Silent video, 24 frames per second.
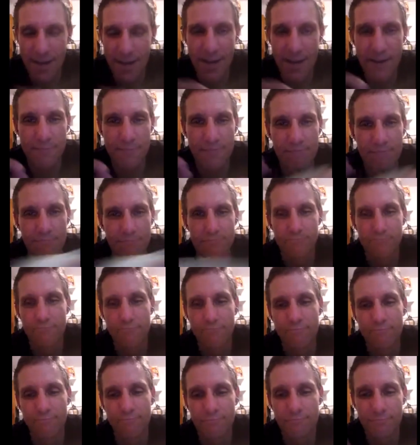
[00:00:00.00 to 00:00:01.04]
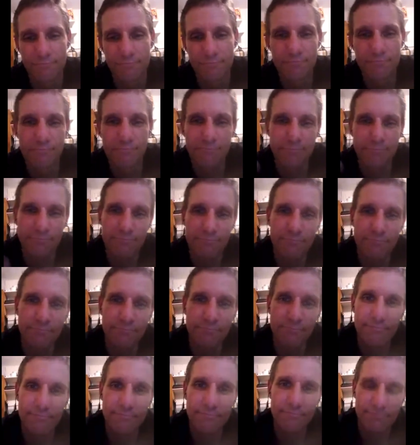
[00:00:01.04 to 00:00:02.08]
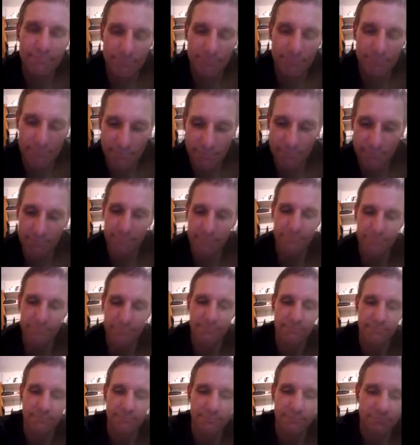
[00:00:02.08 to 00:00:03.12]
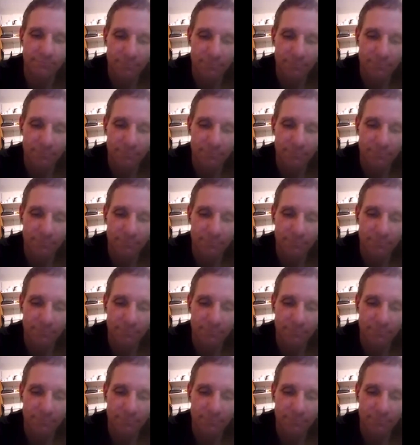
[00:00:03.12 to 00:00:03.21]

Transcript: [no speech]